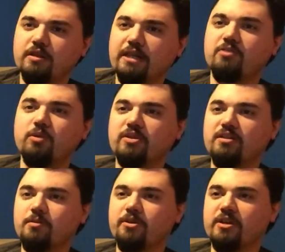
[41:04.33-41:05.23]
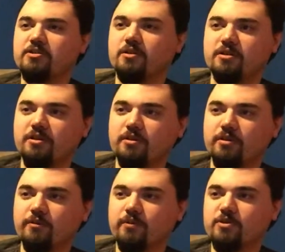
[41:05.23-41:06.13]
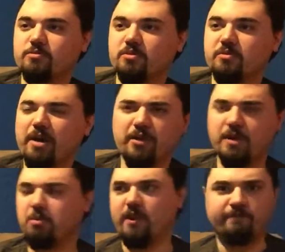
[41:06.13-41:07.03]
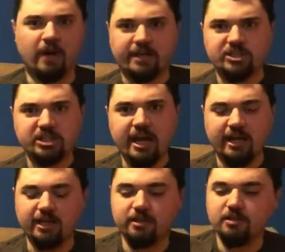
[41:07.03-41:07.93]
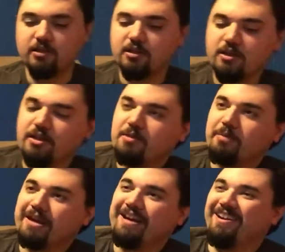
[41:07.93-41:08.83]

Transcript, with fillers: That's what they did with Asia Argento in the first movie. By the way, where the fuck is she? But anyway,